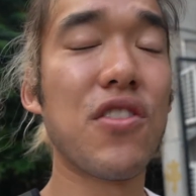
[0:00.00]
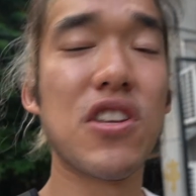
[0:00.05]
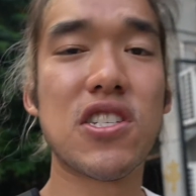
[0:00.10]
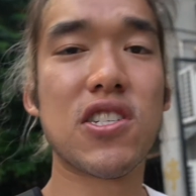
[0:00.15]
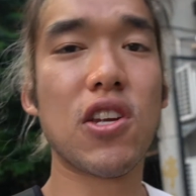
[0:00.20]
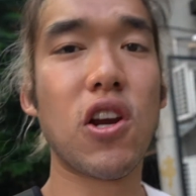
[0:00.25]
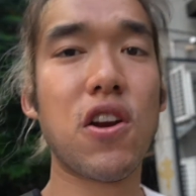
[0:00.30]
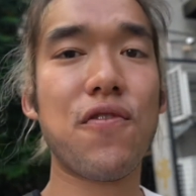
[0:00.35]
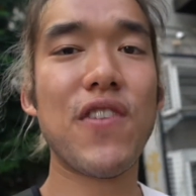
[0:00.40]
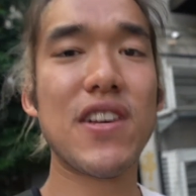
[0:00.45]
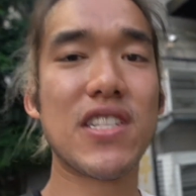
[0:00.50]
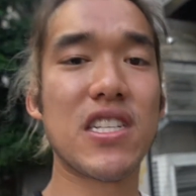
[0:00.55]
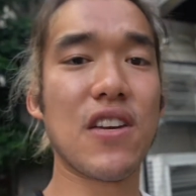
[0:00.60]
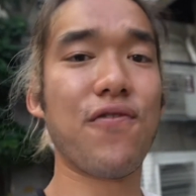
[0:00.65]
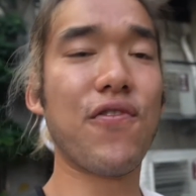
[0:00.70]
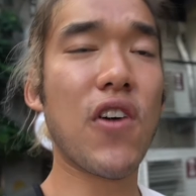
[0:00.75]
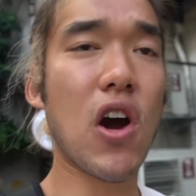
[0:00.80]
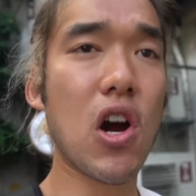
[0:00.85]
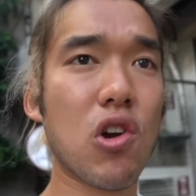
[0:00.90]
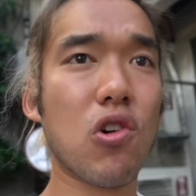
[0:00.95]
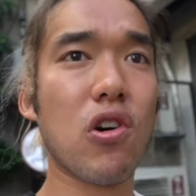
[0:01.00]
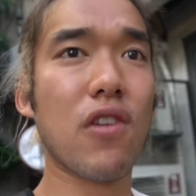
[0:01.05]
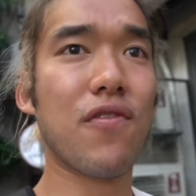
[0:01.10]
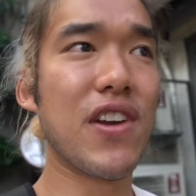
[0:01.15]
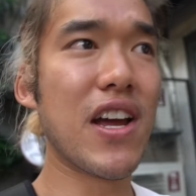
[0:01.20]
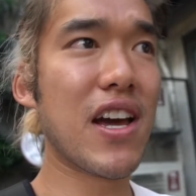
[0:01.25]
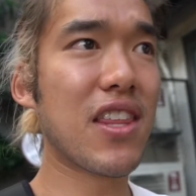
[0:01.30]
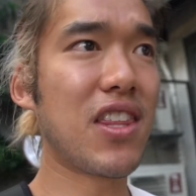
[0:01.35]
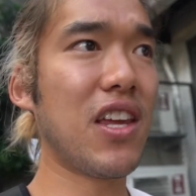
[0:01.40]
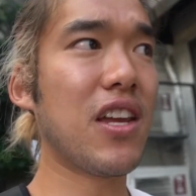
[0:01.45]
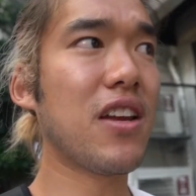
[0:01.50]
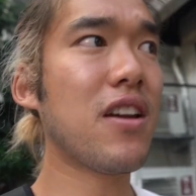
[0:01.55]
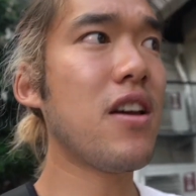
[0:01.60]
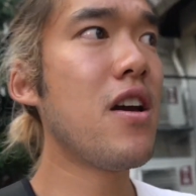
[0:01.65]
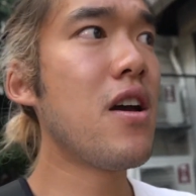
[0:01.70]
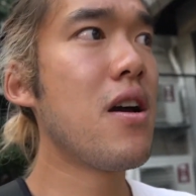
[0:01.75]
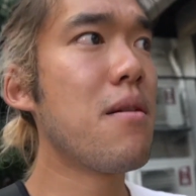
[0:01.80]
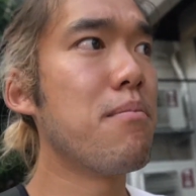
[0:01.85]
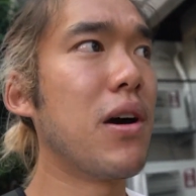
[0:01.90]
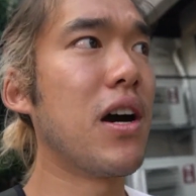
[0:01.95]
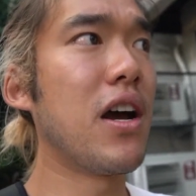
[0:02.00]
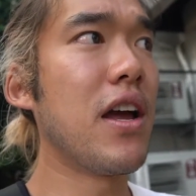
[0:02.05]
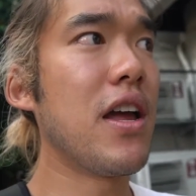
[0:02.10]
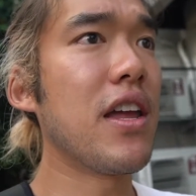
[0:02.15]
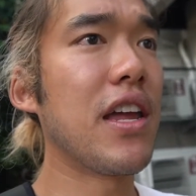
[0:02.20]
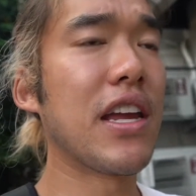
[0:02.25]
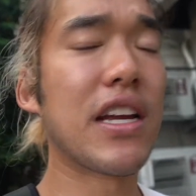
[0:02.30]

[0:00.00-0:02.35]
the surface a photo of nothing, but in